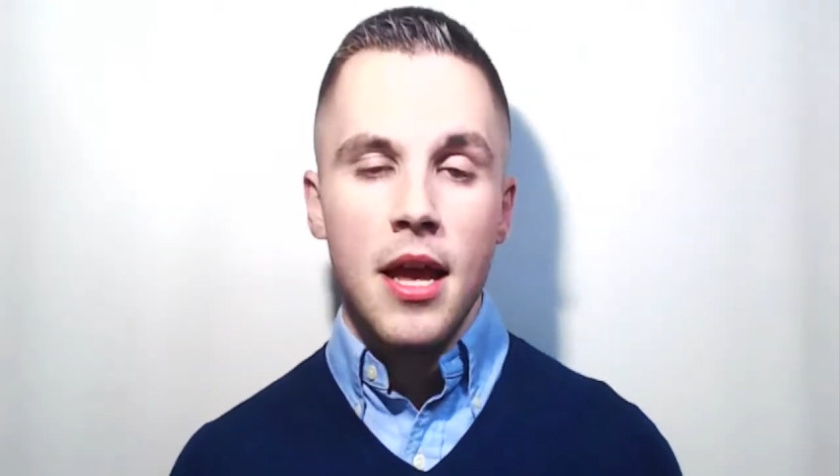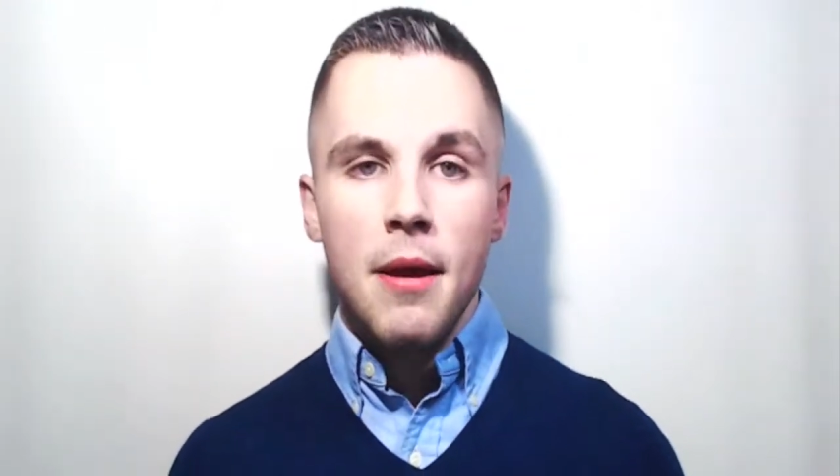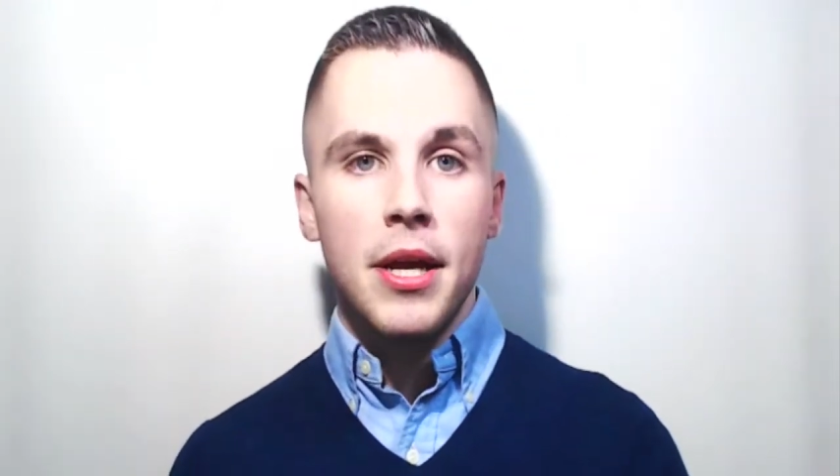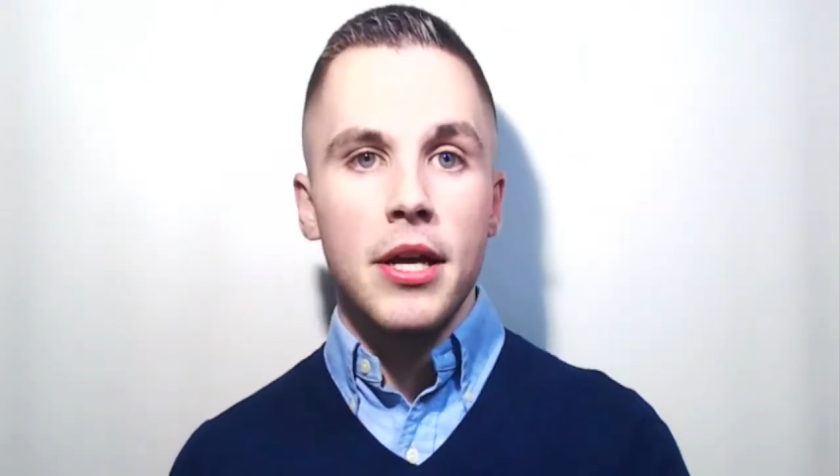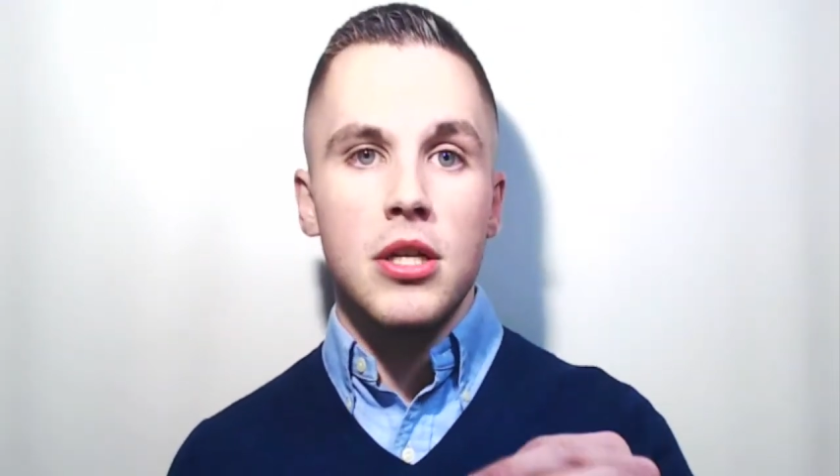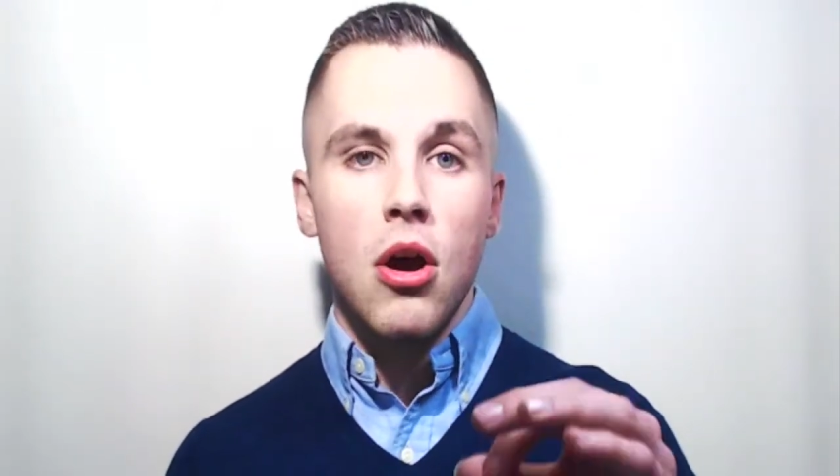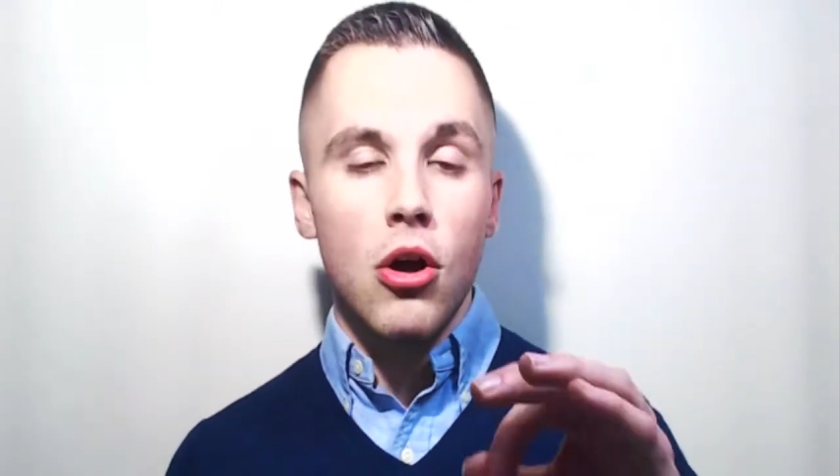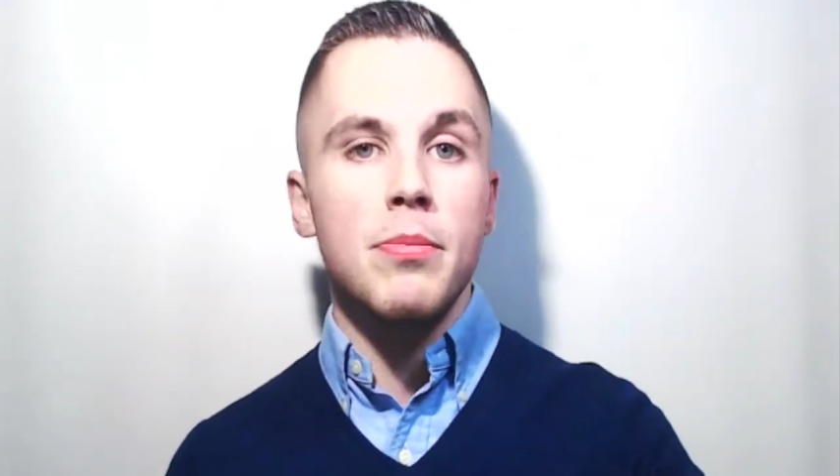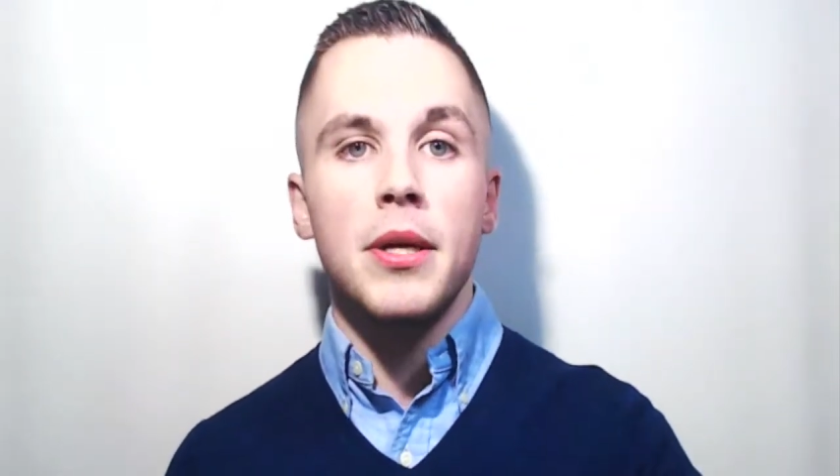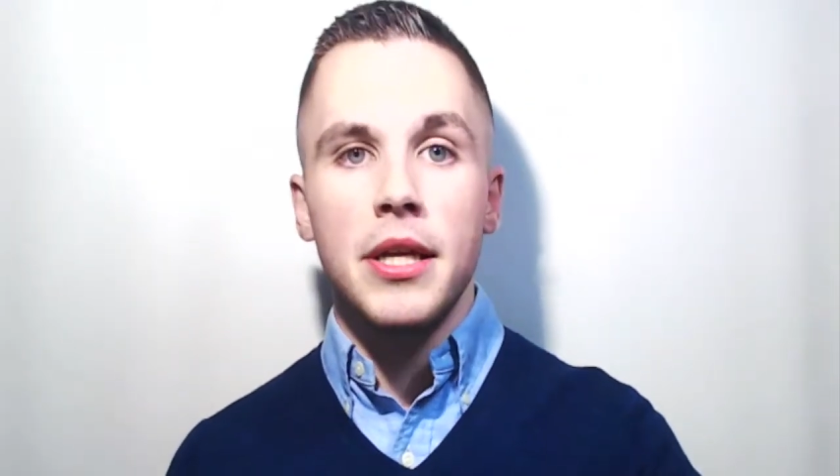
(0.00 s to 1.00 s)
Because
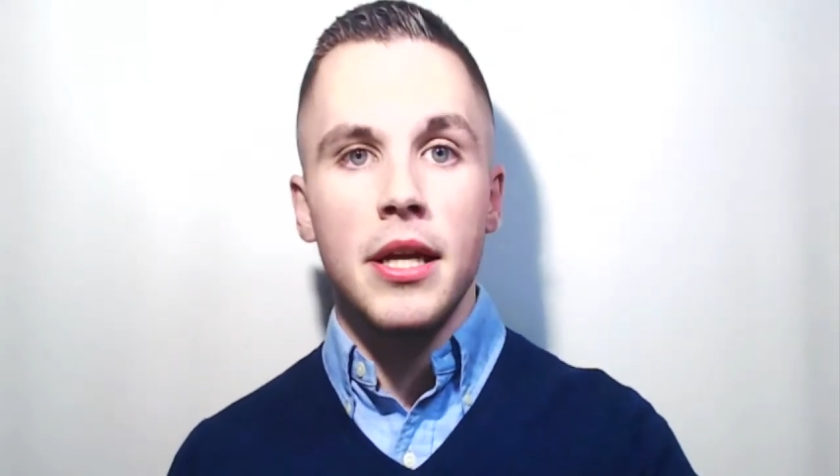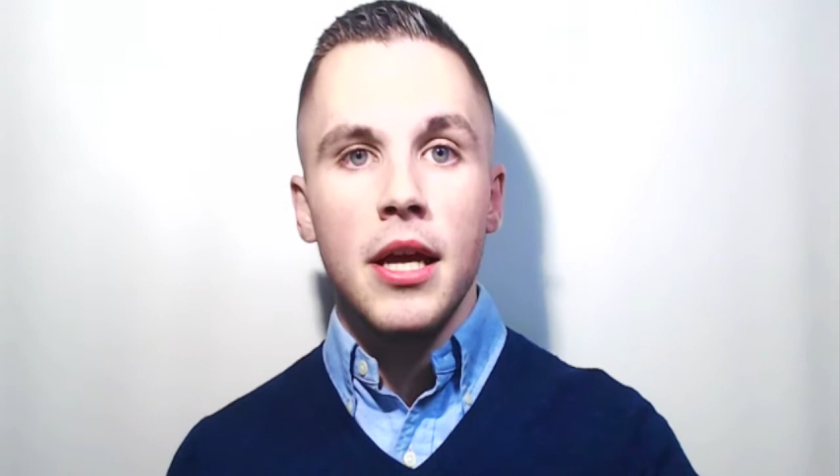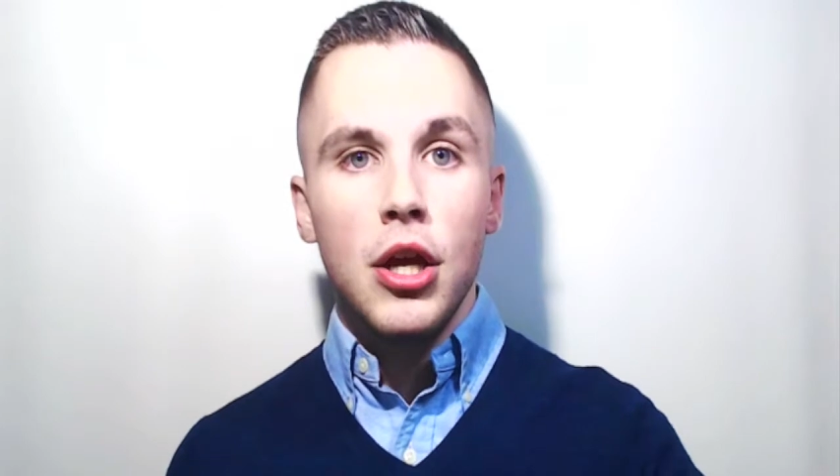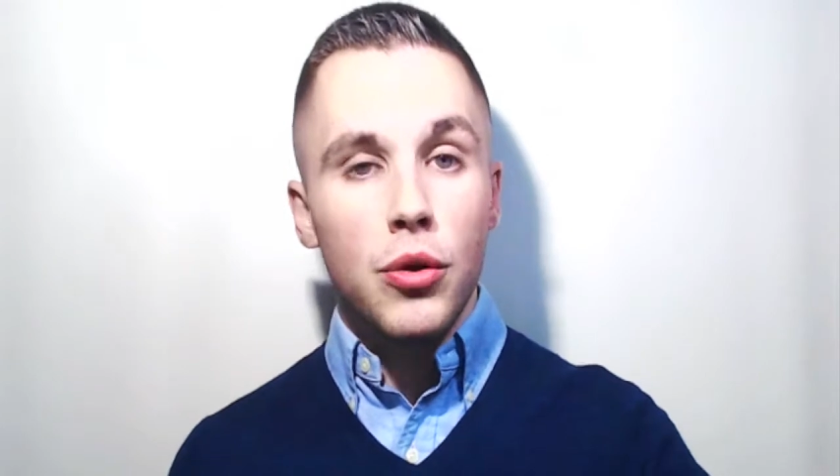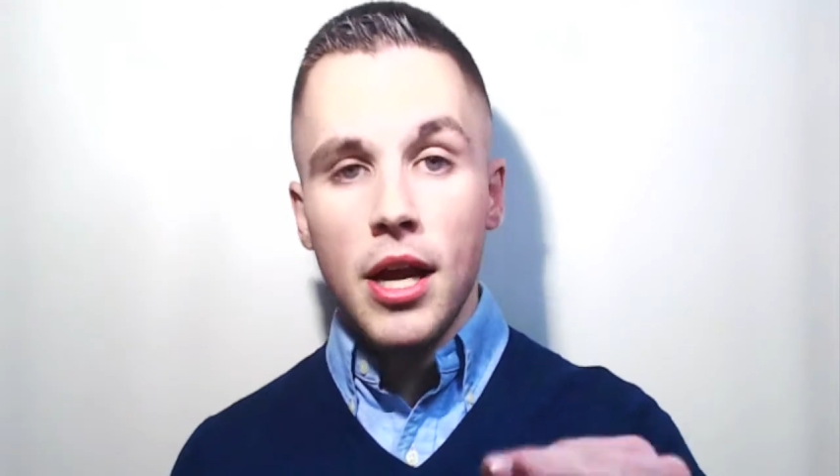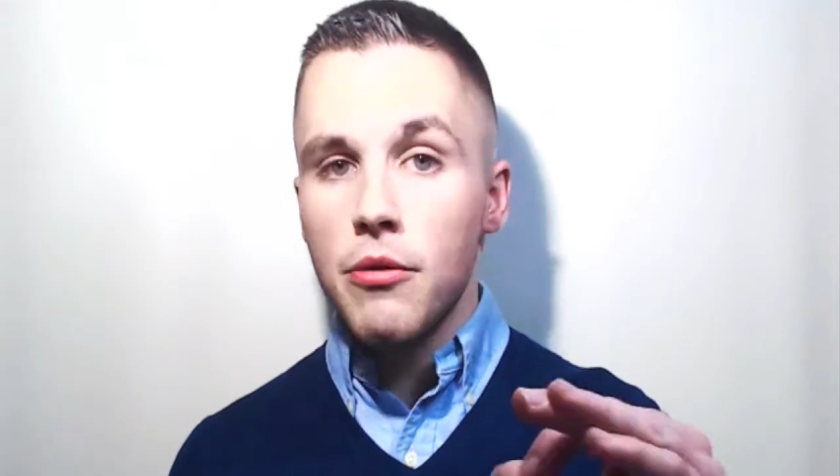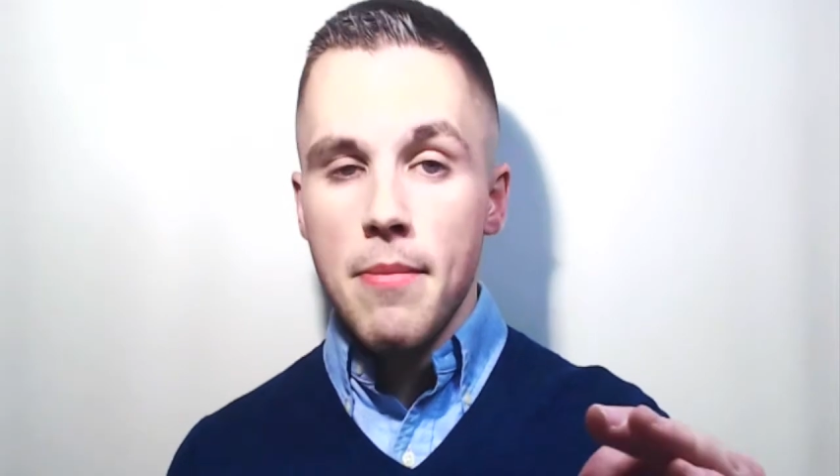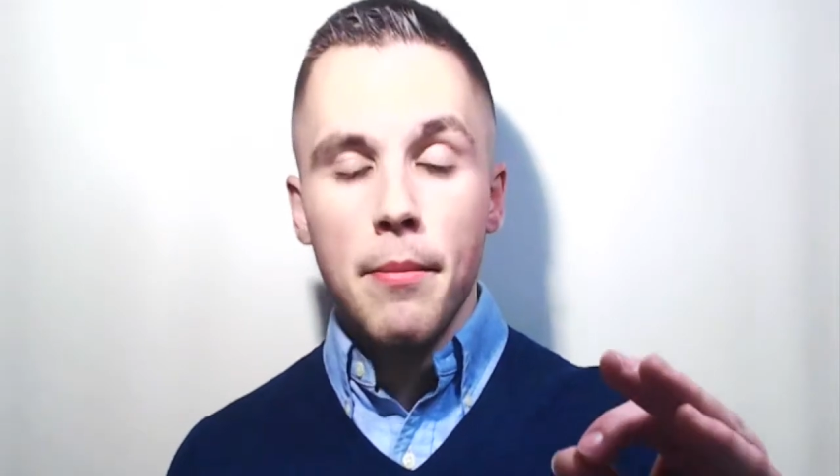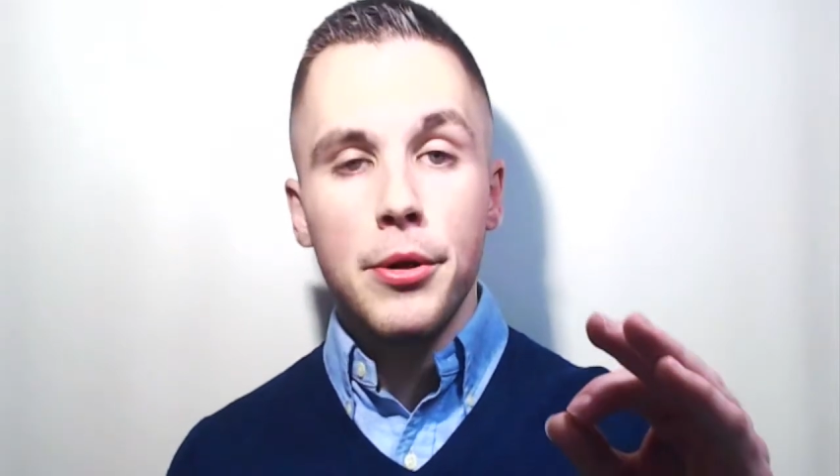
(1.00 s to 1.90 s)
ultimately, you got to remember,